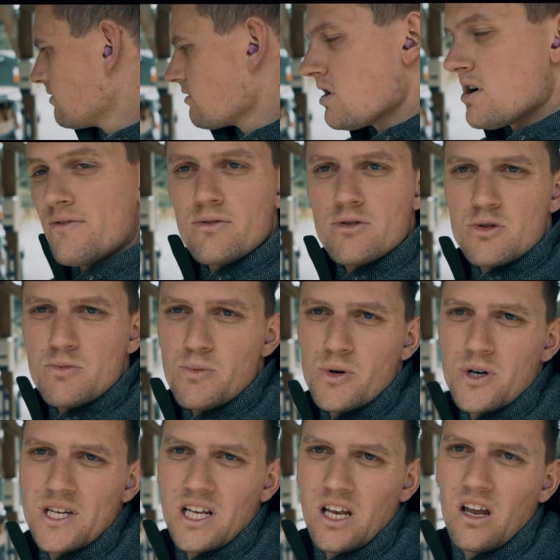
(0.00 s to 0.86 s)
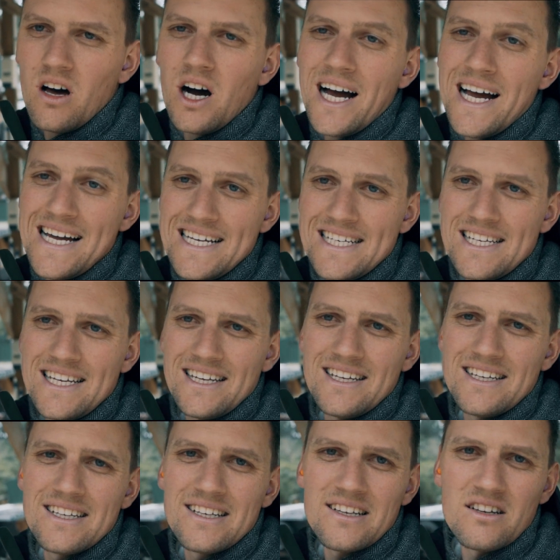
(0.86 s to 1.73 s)
rifle's pretty light,
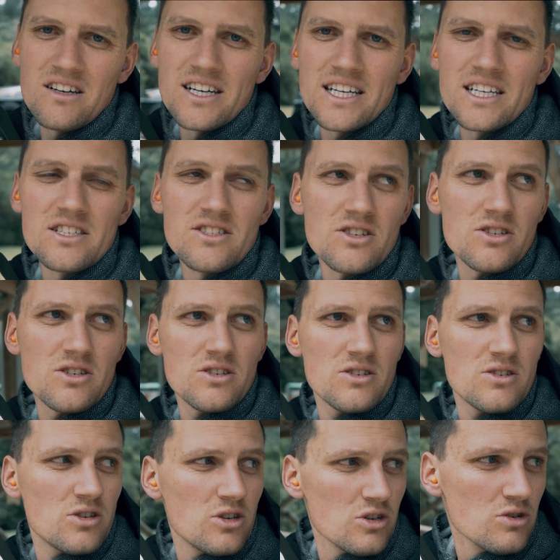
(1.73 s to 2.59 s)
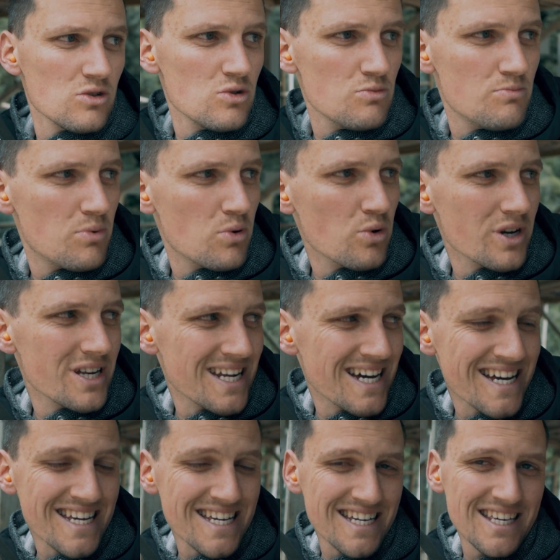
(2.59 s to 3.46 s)
like it's
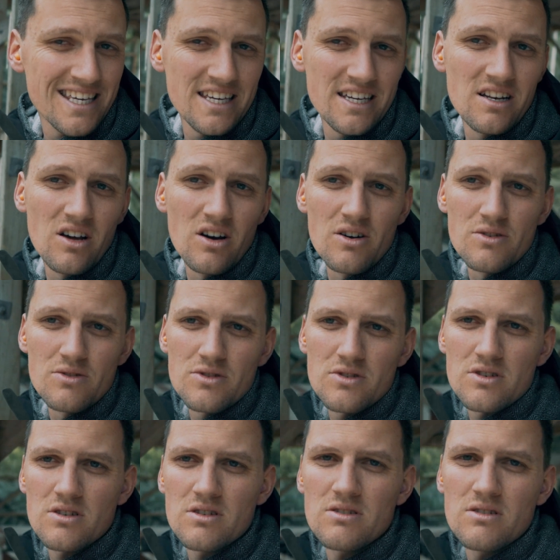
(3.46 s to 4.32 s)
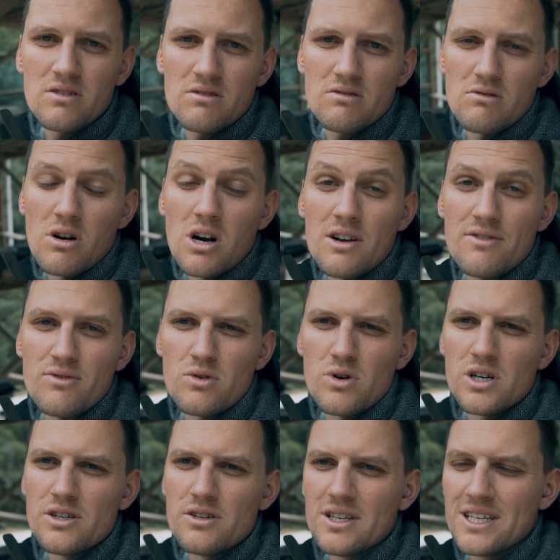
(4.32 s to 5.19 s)
2.8 kilos
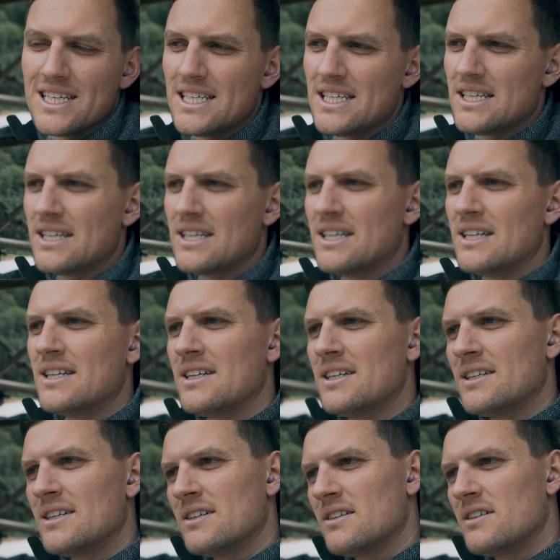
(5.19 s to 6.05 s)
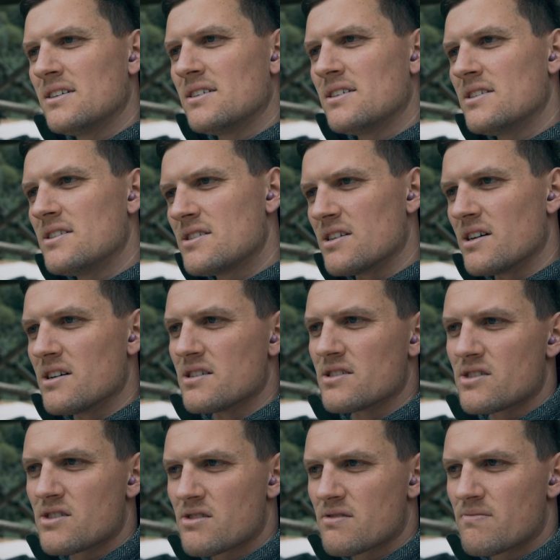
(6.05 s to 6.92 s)
rifle only, so
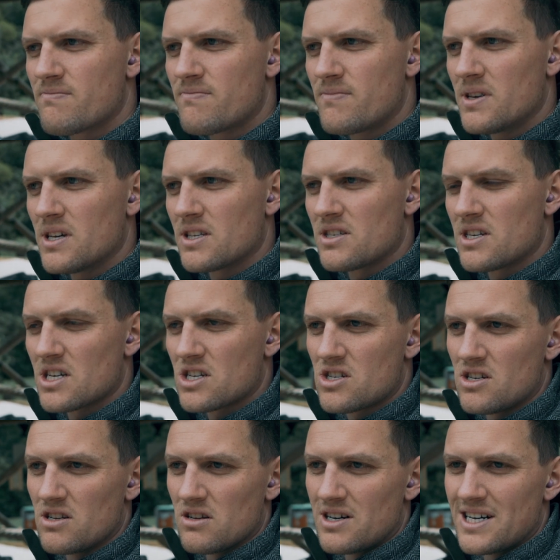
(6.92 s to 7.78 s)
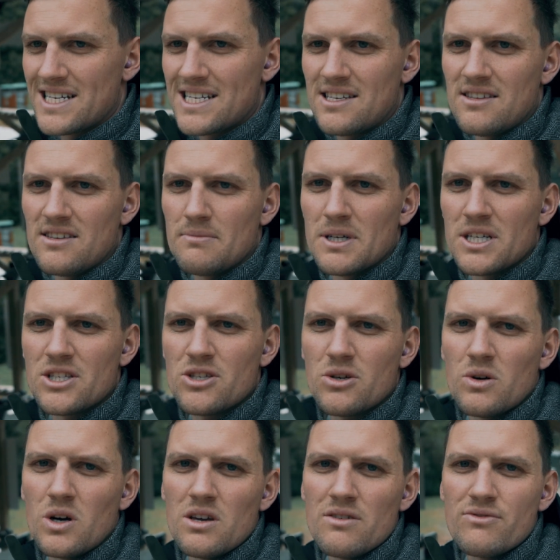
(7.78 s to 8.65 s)
it's actually lighter than my
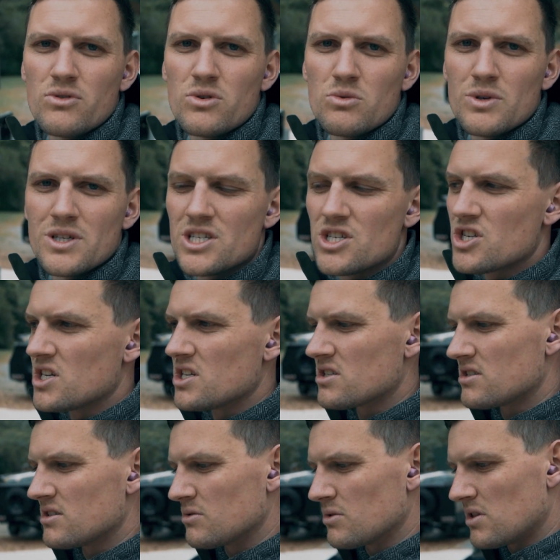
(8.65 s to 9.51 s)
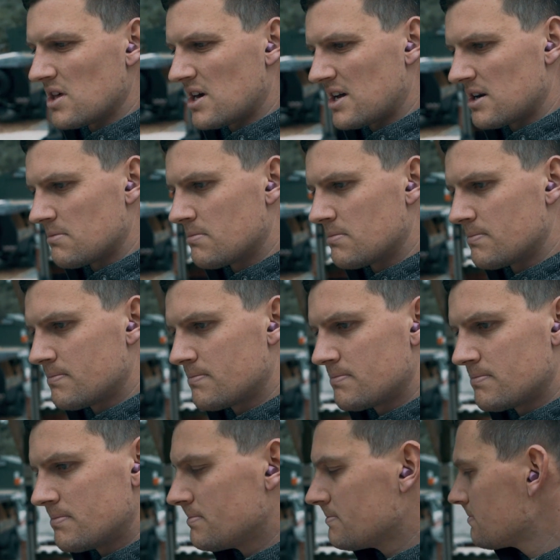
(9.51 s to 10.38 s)
284 Winchester without a
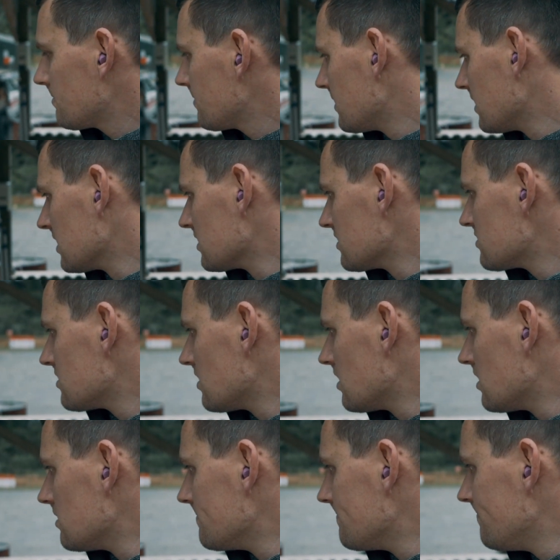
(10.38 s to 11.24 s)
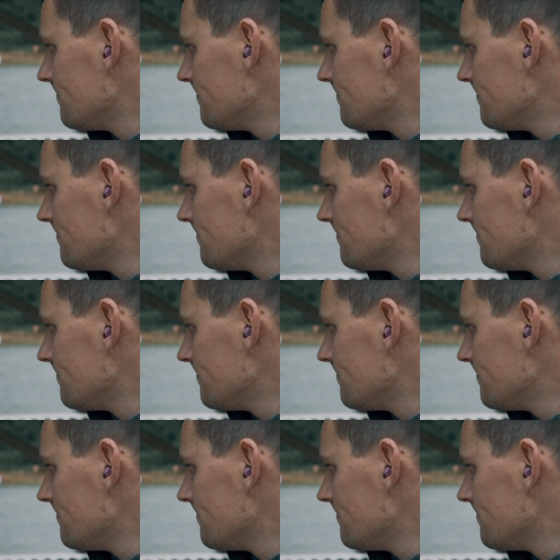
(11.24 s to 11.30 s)
thing, so